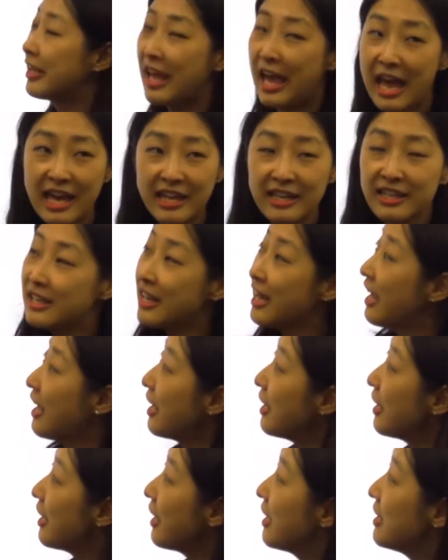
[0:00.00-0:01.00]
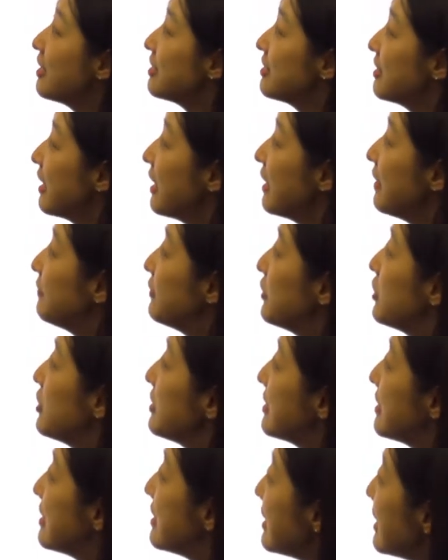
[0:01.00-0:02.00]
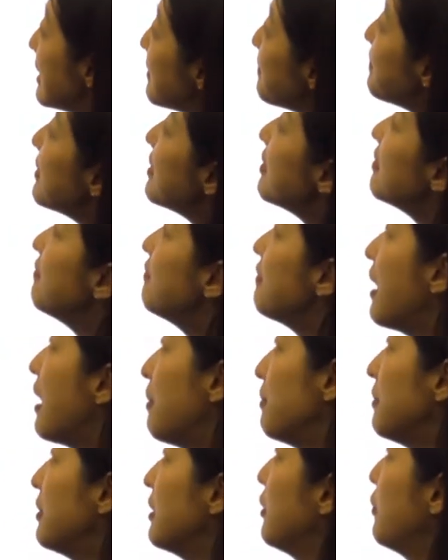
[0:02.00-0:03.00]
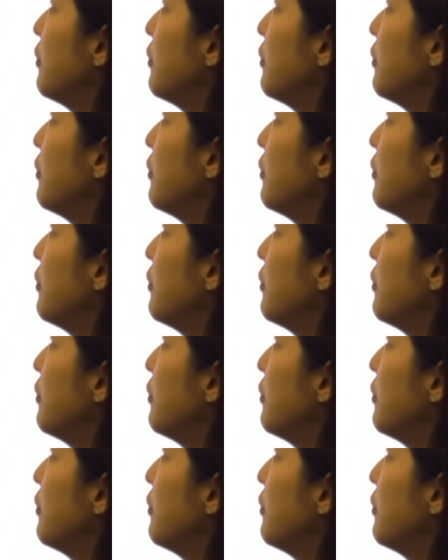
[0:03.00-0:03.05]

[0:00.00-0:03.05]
Canada, saved her sleeping family